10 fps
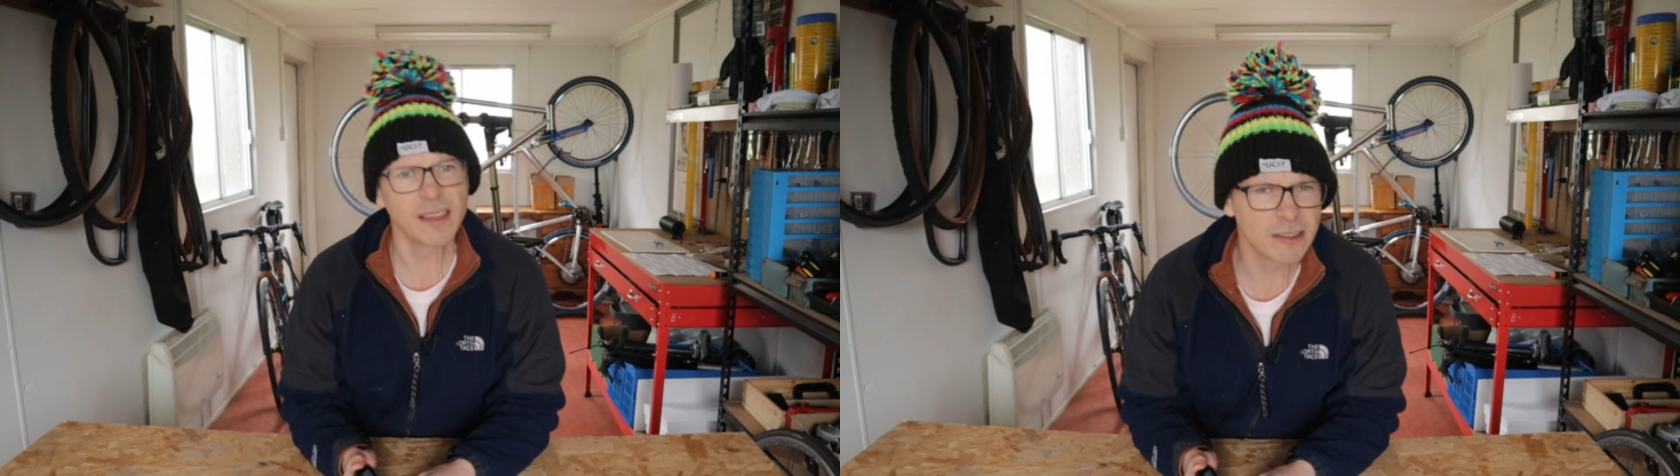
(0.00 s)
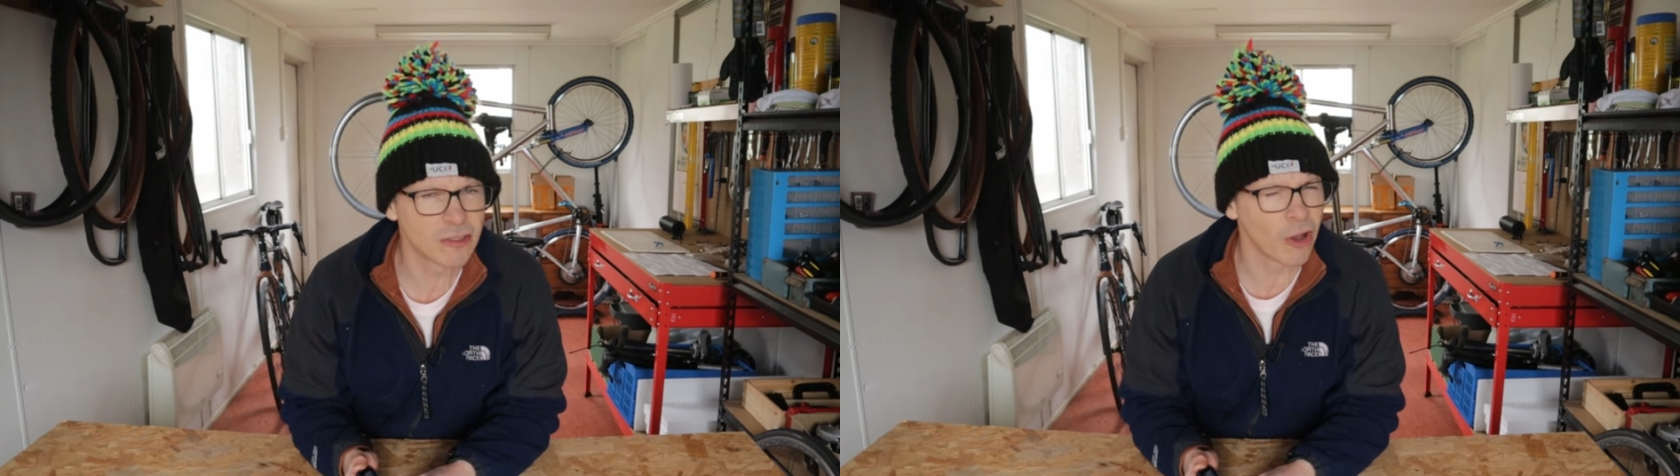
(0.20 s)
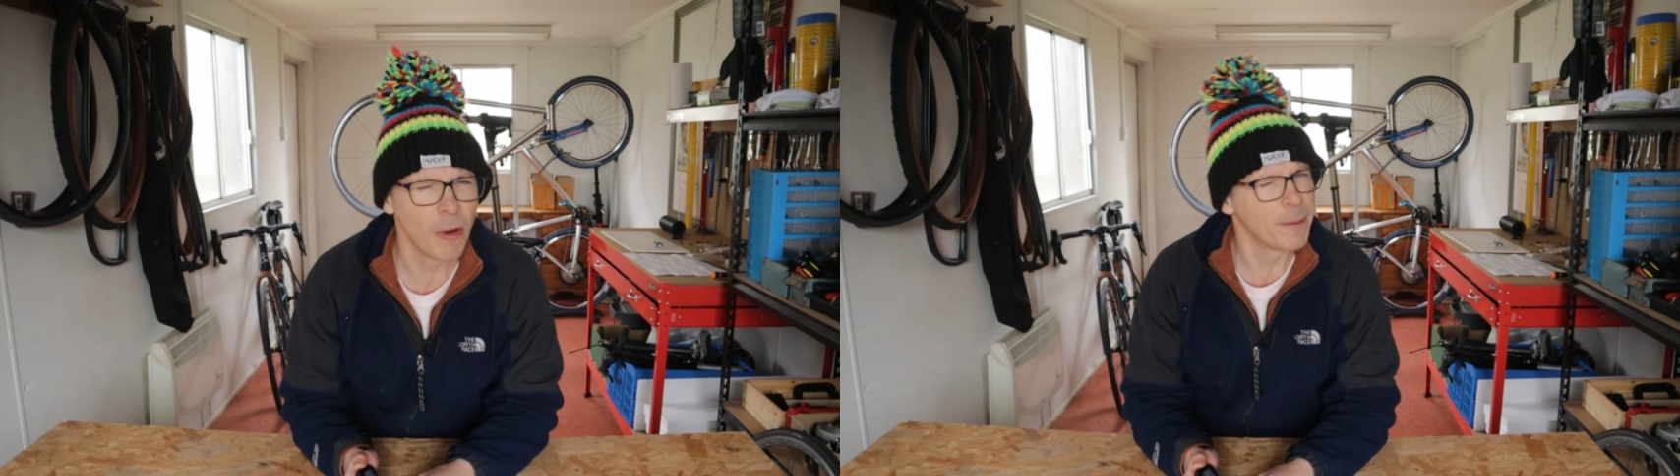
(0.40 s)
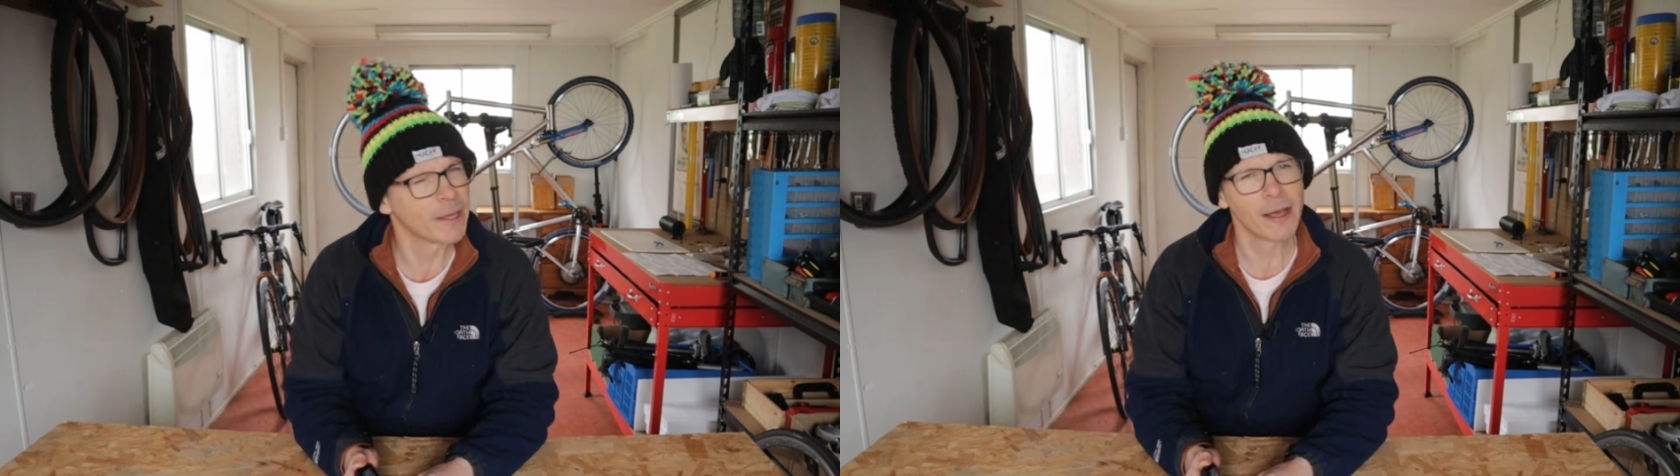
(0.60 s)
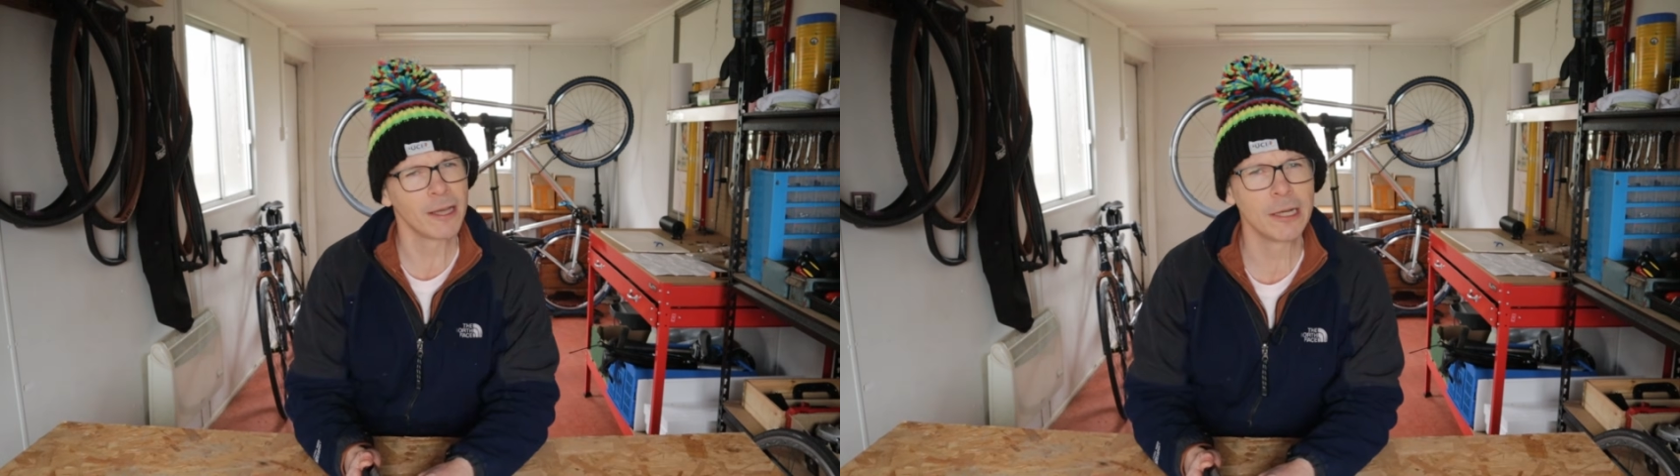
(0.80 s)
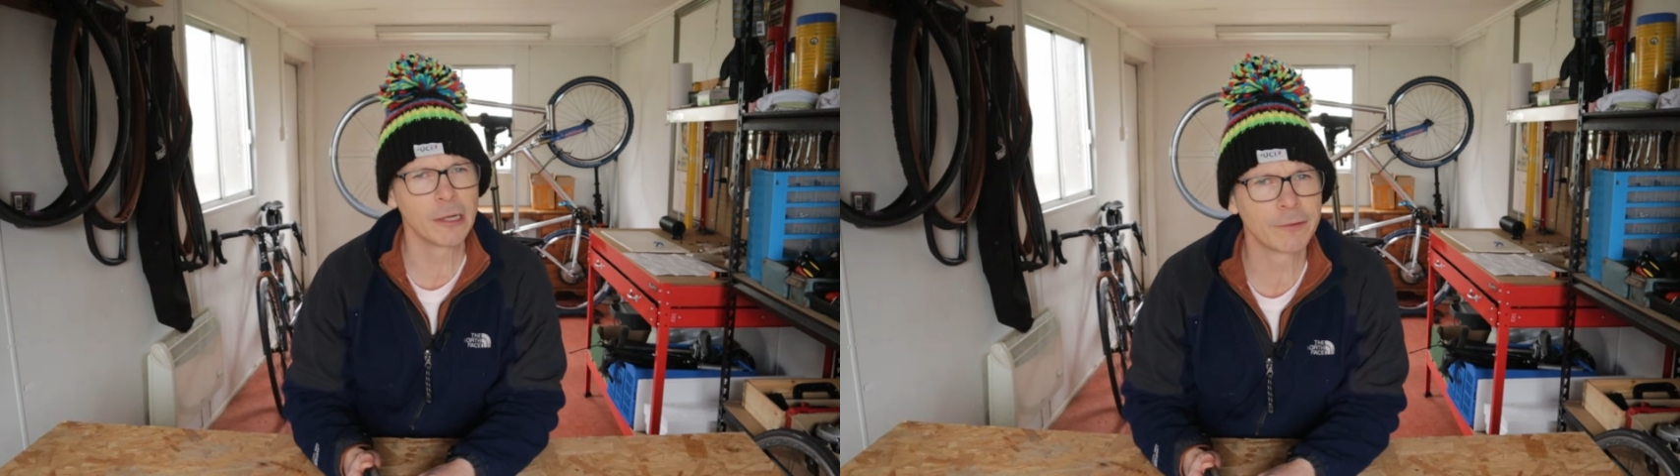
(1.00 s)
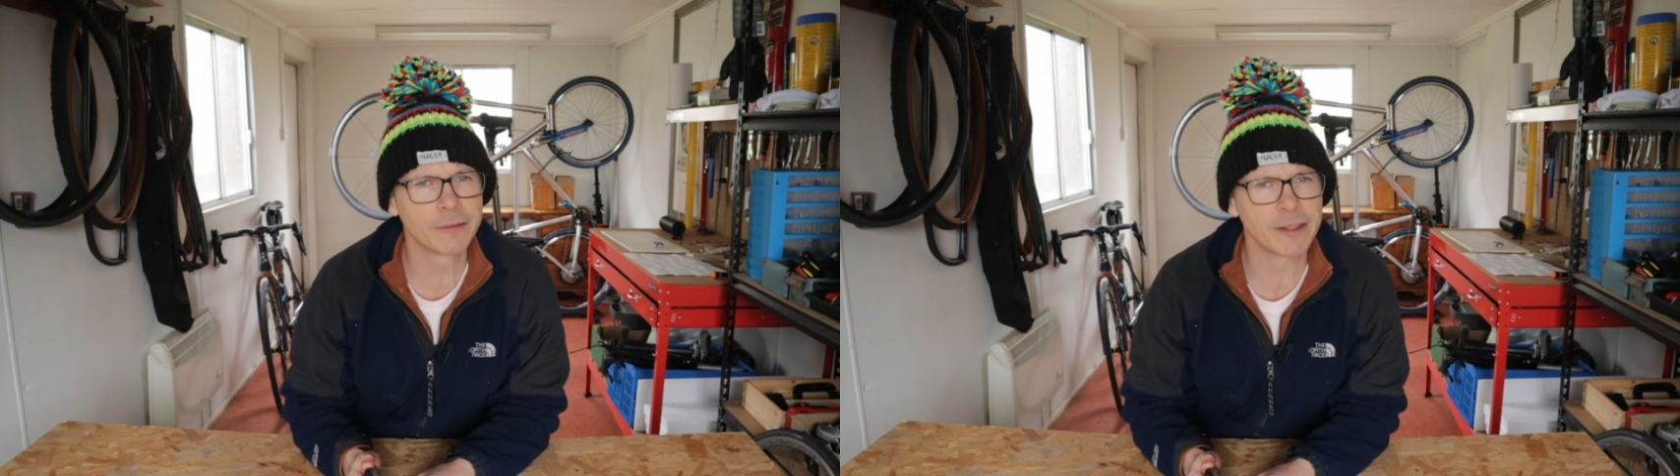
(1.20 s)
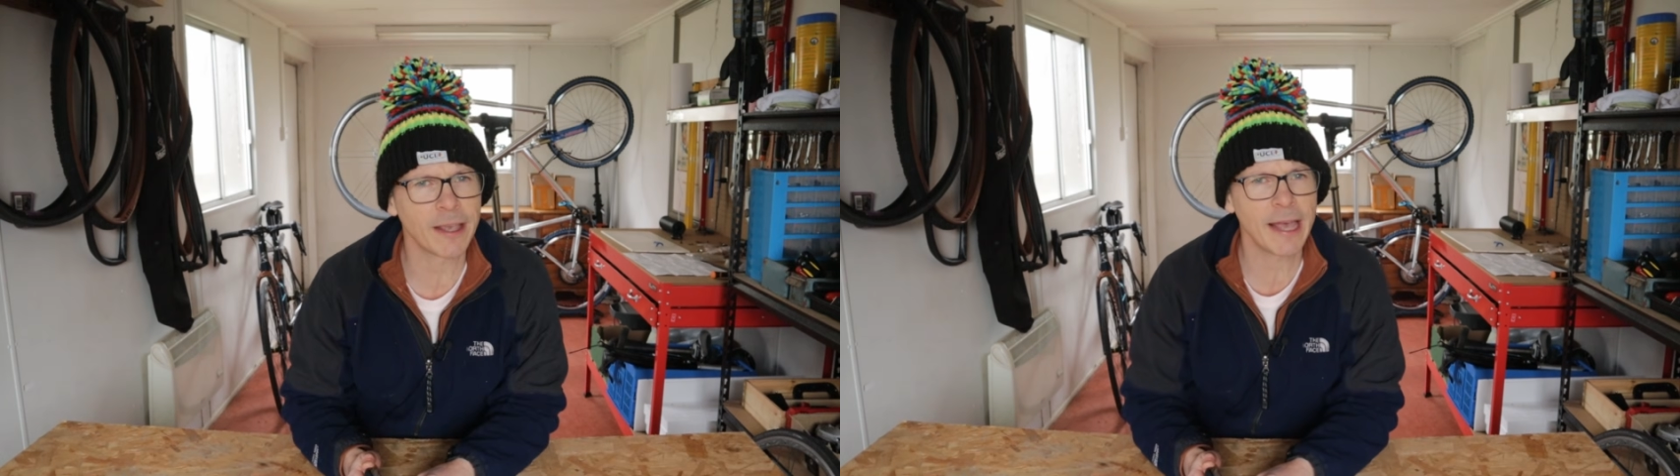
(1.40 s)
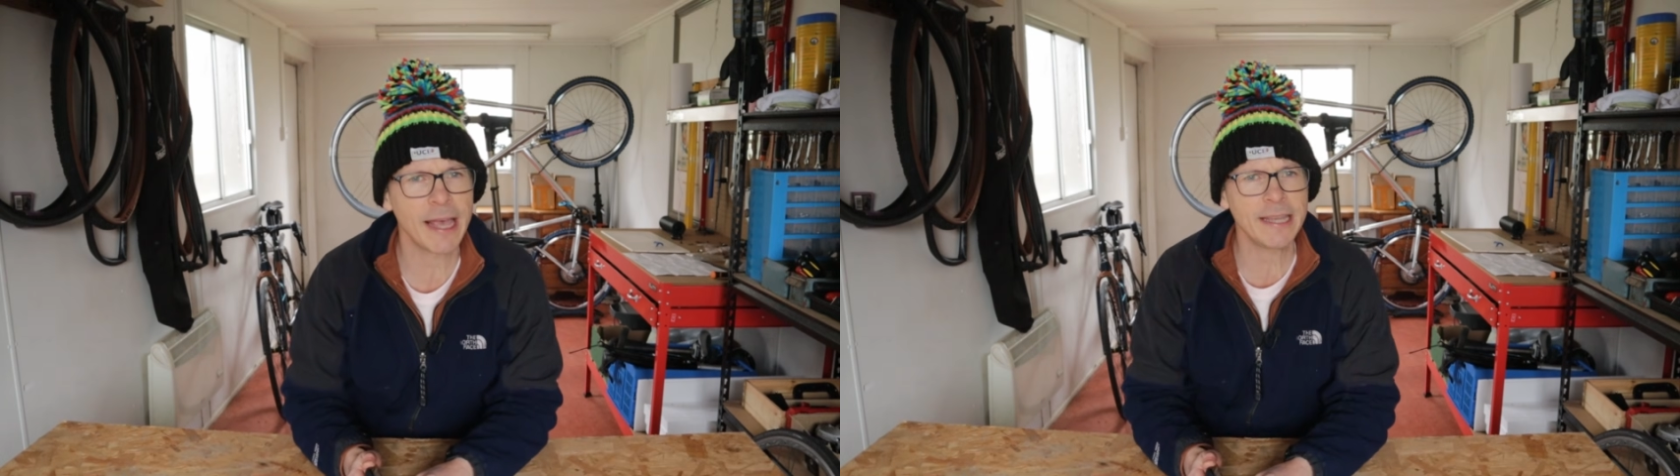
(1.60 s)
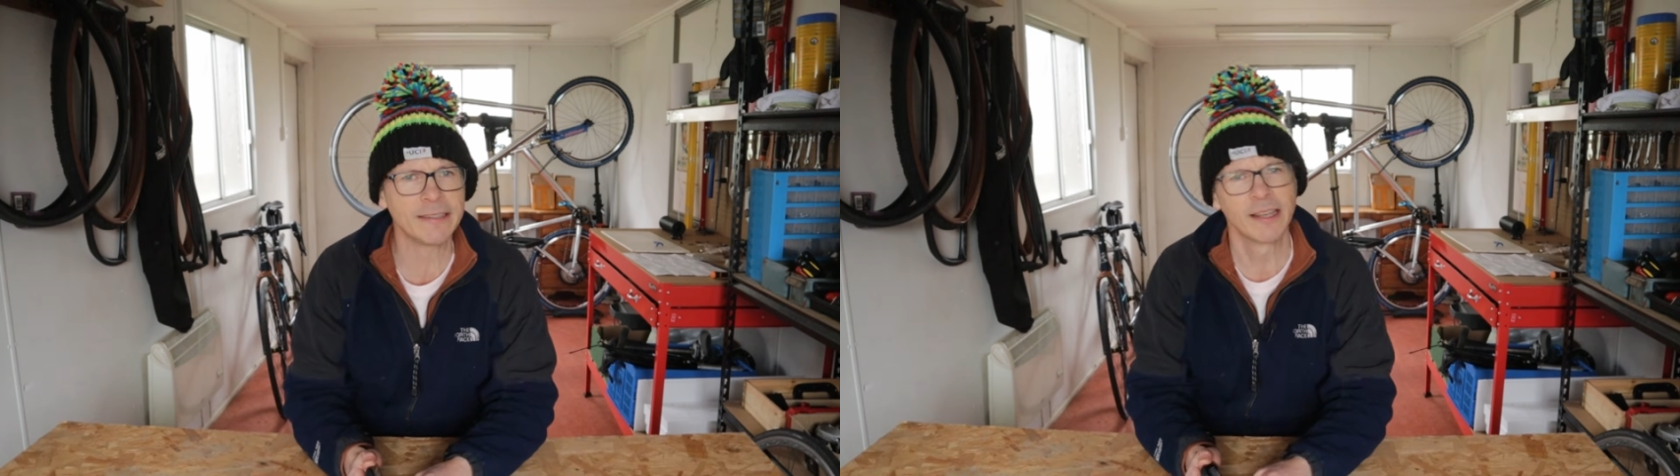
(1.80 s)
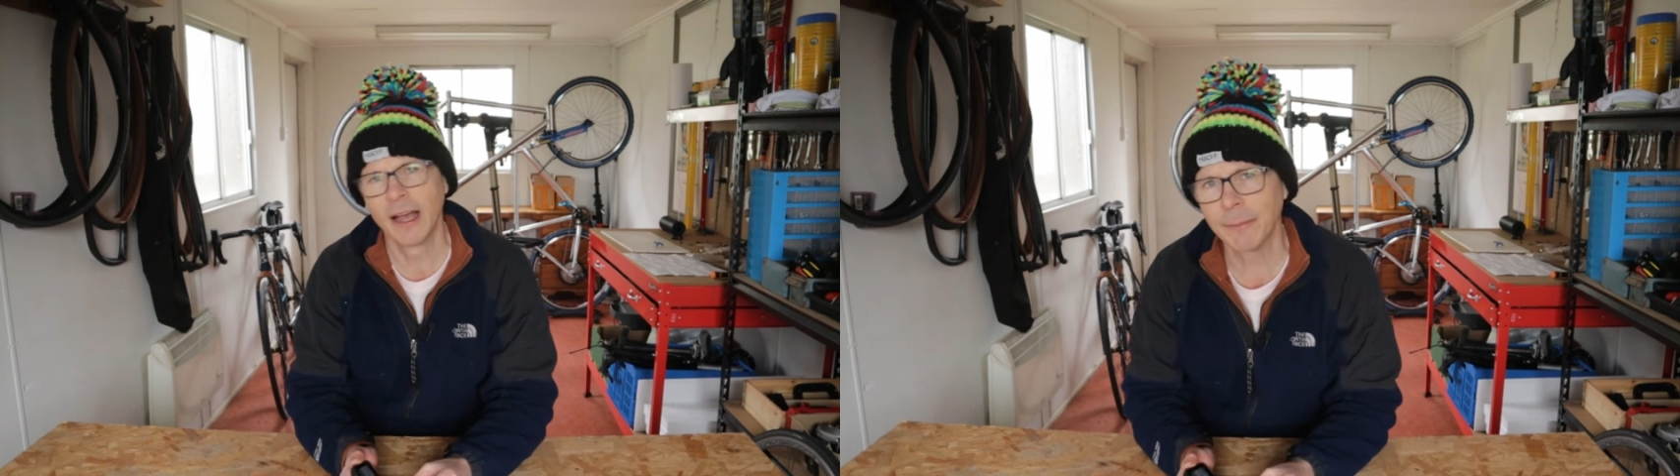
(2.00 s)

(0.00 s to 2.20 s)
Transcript: the topic I love to hate.